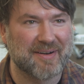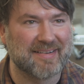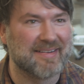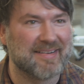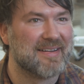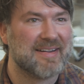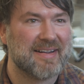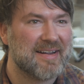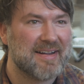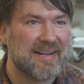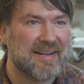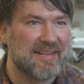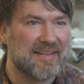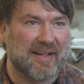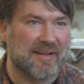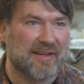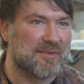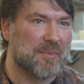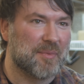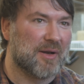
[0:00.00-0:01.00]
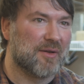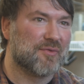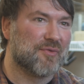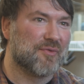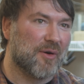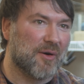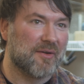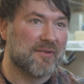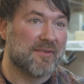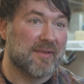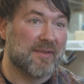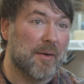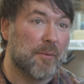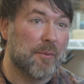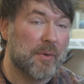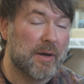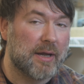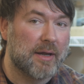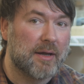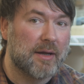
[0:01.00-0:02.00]
and that's about as far as that
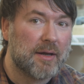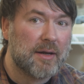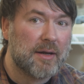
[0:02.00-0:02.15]
went.